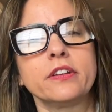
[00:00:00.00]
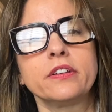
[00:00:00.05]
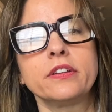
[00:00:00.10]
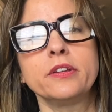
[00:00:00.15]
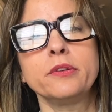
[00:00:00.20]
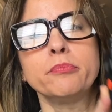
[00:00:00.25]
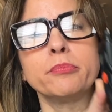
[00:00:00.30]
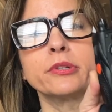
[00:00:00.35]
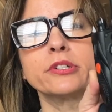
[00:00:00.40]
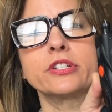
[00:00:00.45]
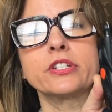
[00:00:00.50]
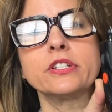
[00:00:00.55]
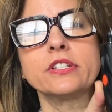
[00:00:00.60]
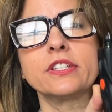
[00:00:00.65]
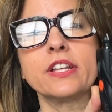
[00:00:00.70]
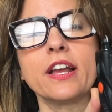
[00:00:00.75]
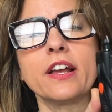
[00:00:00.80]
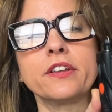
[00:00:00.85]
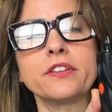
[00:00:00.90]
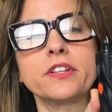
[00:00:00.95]
you push it
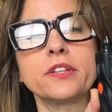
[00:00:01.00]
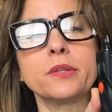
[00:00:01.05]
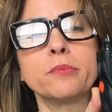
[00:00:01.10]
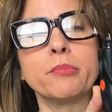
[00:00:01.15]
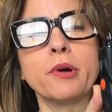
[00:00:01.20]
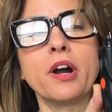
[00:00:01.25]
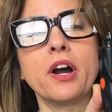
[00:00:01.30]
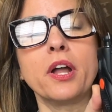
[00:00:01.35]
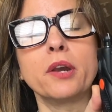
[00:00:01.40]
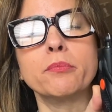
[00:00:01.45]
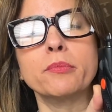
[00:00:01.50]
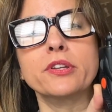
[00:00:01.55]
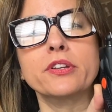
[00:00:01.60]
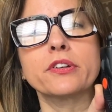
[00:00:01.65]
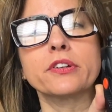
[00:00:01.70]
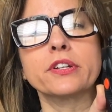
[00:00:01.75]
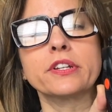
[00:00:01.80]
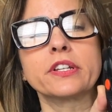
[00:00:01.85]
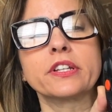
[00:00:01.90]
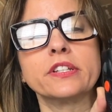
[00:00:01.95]
down to the bottom and
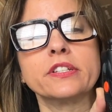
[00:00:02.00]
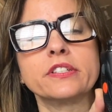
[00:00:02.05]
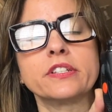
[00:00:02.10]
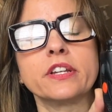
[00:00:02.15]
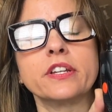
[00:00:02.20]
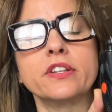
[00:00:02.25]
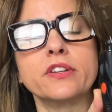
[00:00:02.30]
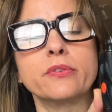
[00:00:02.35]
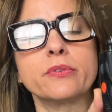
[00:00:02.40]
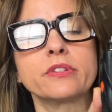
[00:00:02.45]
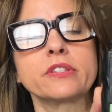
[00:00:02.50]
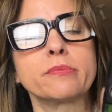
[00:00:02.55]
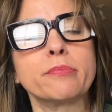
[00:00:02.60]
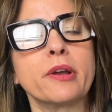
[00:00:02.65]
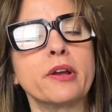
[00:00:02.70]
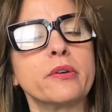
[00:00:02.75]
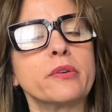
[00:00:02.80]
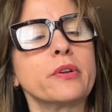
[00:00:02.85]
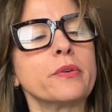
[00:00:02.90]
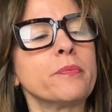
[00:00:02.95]
you're in continuous
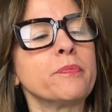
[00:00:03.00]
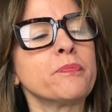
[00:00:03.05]
mode.